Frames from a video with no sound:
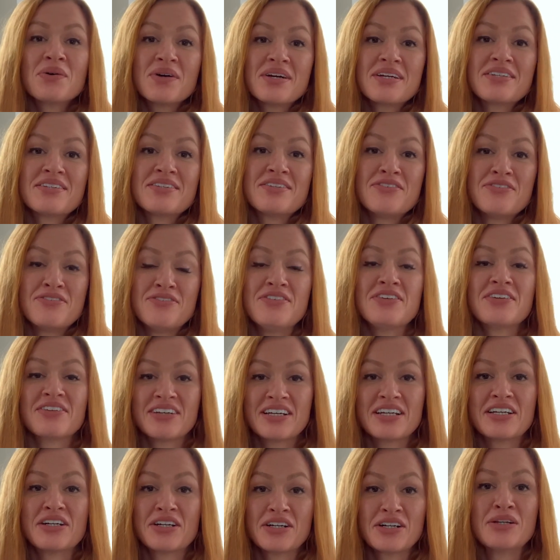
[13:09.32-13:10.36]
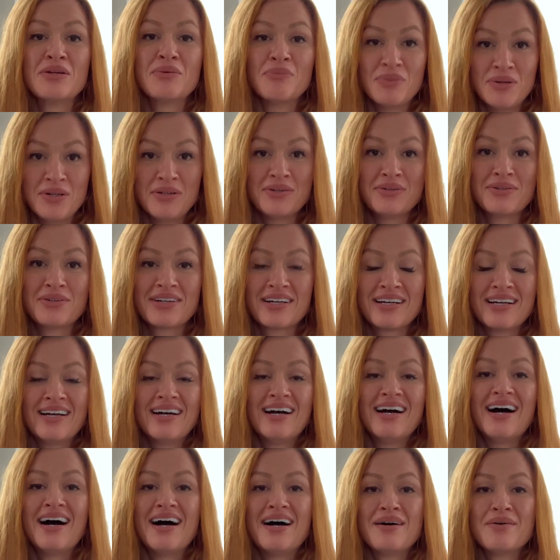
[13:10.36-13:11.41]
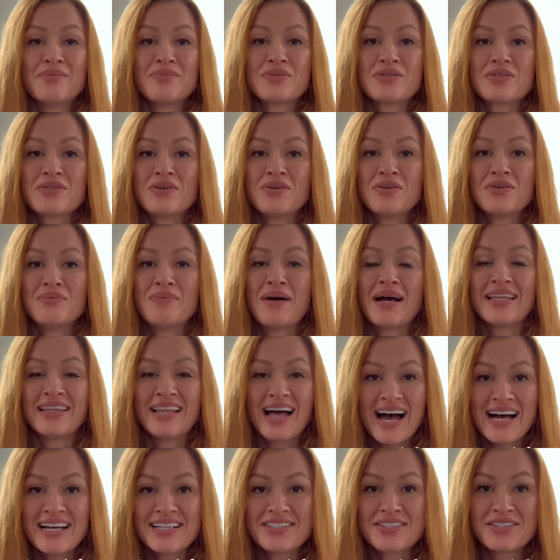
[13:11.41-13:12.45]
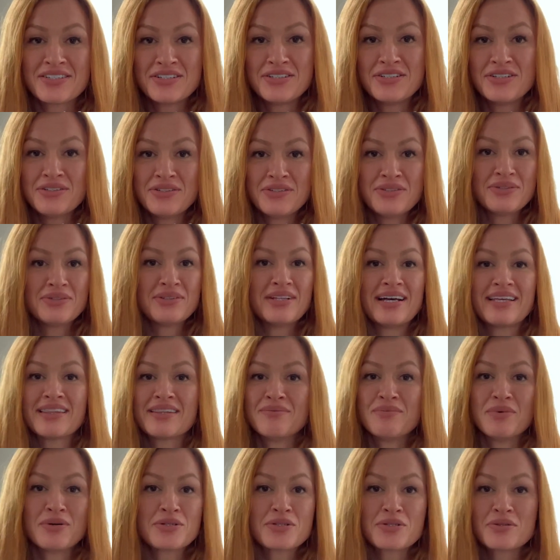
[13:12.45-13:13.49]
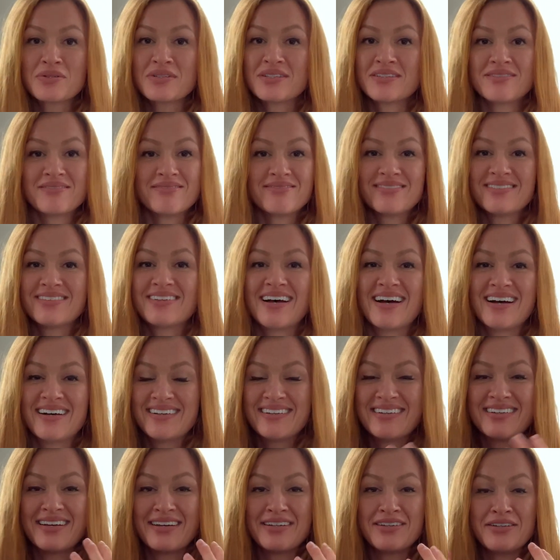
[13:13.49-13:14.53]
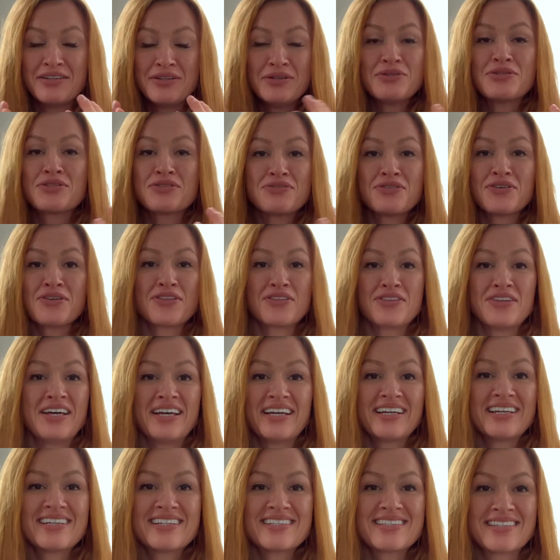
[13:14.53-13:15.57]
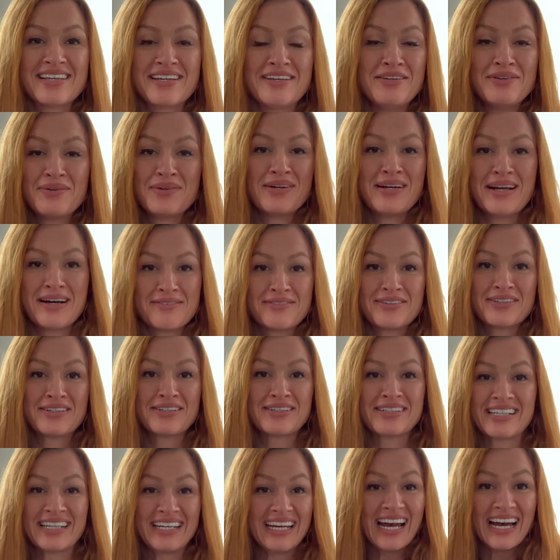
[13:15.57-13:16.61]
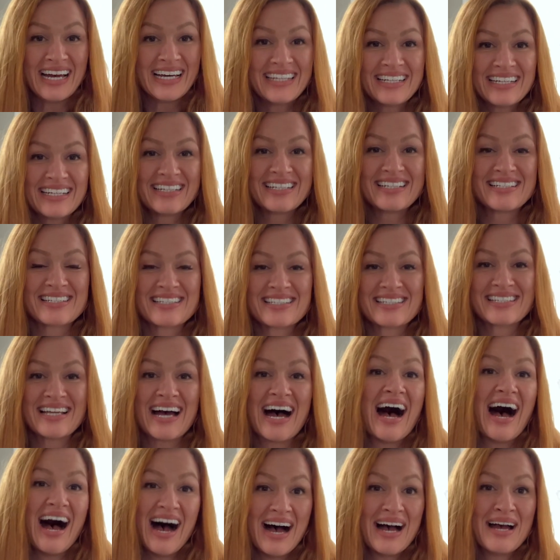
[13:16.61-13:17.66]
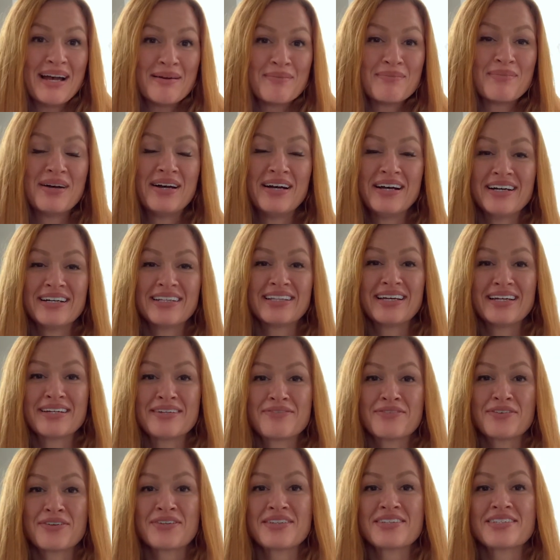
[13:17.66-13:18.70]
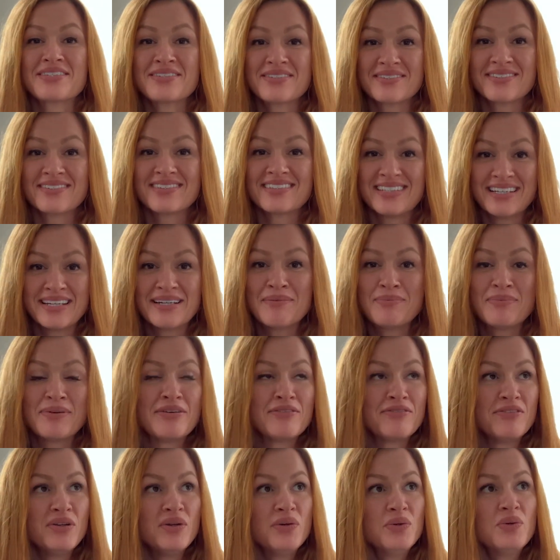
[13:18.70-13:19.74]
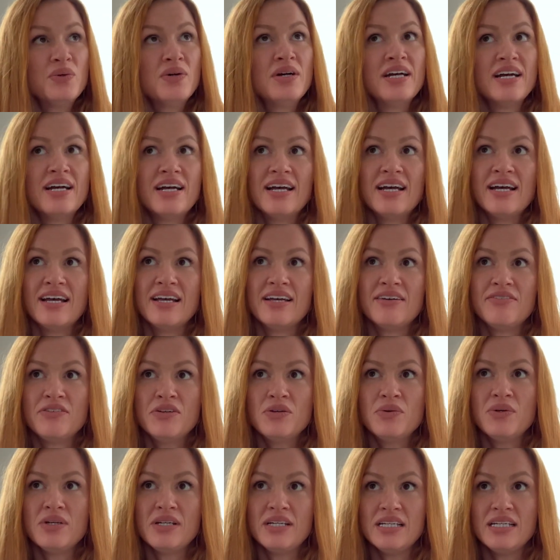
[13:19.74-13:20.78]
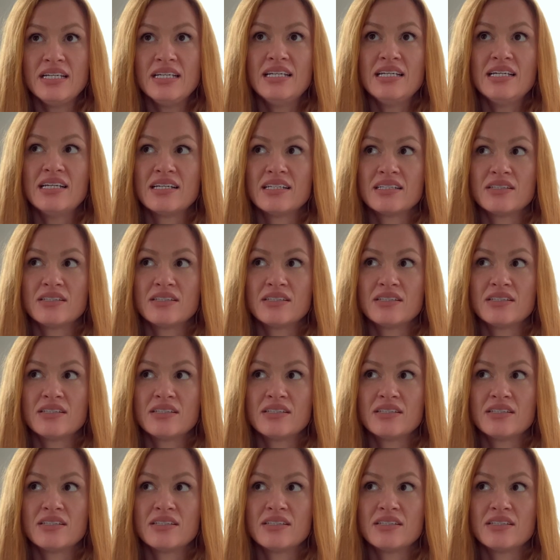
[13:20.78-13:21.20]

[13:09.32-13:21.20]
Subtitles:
to feel like you're gonna puke. So my last two, like the most useful things that you could ever get is time. Like for this tip, if you eat